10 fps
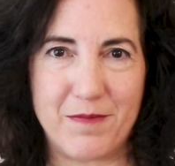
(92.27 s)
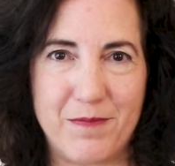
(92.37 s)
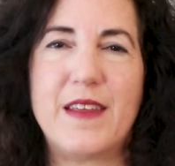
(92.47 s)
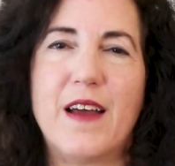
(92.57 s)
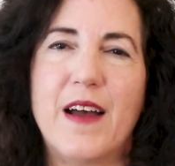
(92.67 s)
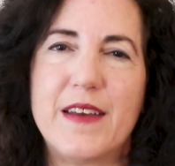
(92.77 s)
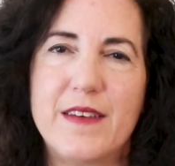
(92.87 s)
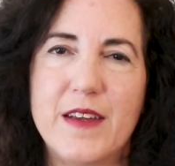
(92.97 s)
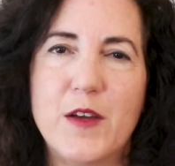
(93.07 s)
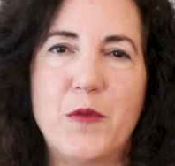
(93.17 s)
The
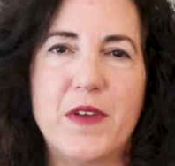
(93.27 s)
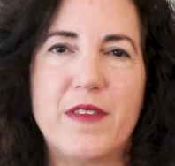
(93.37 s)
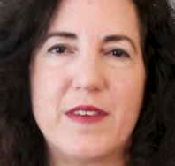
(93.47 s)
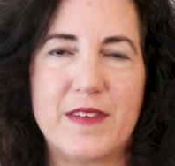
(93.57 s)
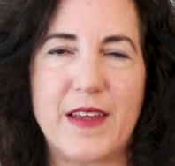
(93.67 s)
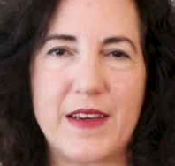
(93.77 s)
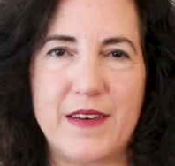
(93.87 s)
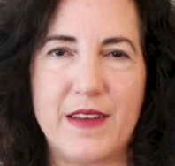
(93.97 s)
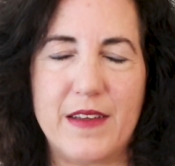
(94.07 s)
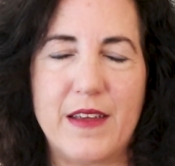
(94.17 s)
idea with this
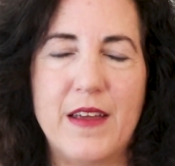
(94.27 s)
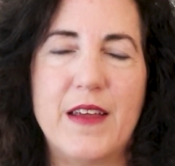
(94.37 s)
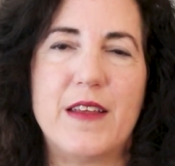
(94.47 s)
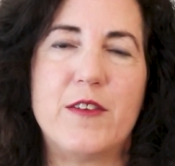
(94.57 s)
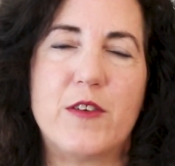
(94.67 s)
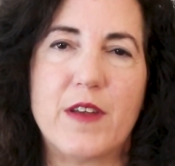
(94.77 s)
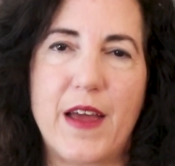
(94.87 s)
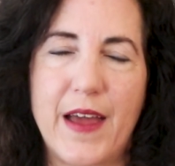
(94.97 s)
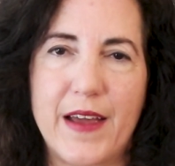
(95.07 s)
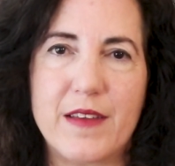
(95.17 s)
technique is to
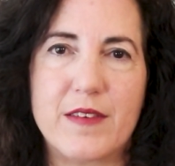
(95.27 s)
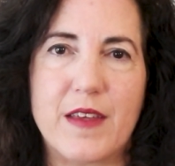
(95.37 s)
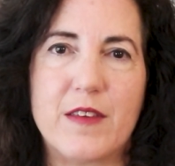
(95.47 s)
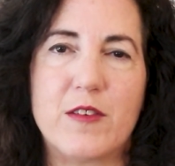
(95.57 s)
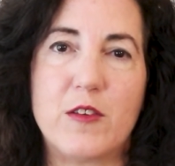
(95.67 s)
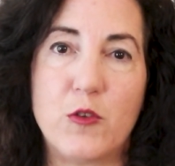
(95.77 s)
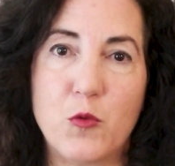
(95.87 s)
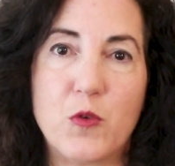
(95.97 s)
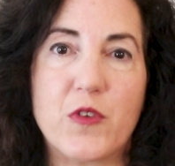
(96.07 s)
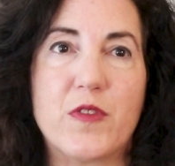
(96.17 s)
access
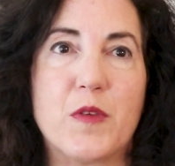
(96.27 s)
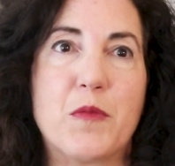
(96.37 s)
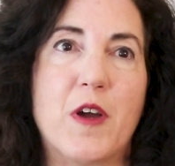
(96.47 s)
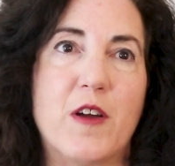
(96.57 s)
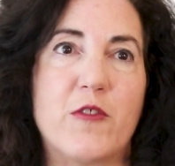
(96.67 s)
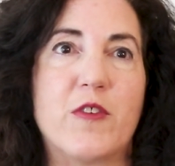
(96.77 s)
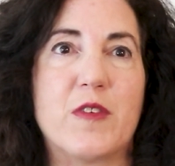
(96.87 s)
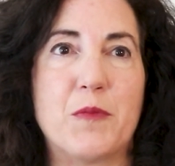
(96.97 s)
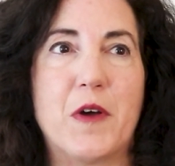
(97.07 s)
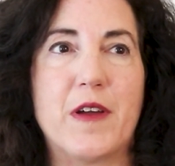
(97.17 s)
your
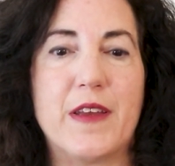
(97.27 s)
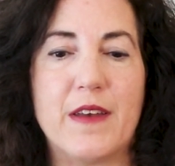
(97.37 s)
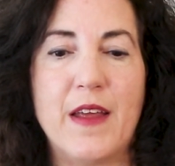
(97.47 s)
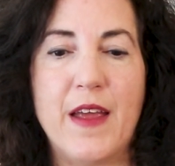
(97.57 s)
subconscious mind